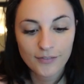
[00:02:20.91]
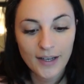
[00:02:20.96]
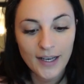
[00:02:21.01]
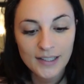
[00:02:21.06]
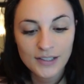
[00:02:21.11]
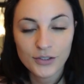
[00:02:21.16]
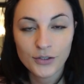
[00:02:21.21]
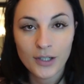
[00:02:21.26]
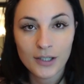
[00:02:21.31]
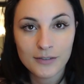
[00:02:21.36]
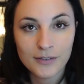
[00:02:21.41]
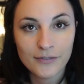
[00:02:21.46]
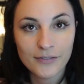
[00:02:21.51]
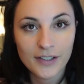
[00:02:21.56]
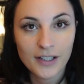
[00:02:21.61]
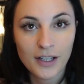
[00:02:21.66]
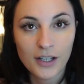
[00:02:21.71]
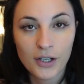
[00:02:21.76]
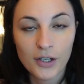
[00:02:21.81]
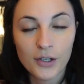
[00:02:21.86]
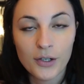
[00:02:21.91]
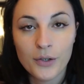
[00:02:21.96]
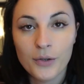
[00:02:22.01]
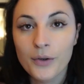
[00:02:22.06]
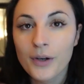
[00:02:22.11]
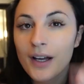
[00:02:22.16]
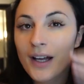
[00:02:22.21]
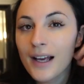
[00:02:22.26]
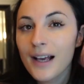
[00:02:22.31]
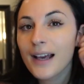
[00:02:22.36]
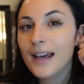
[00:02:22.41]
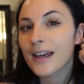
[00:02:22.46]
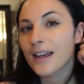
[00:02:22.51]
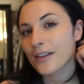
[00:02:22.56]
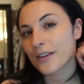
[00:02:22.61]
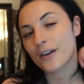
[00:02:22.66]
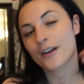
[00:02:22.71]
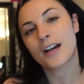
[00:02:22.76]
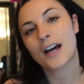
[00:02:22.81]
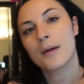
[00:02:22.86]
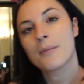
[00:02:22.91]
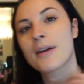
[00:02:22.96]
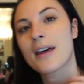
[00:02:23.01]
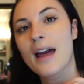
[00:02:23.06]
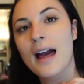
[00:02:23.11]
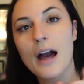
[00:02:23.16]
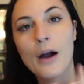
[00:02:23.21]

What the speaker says: I do have a video either coming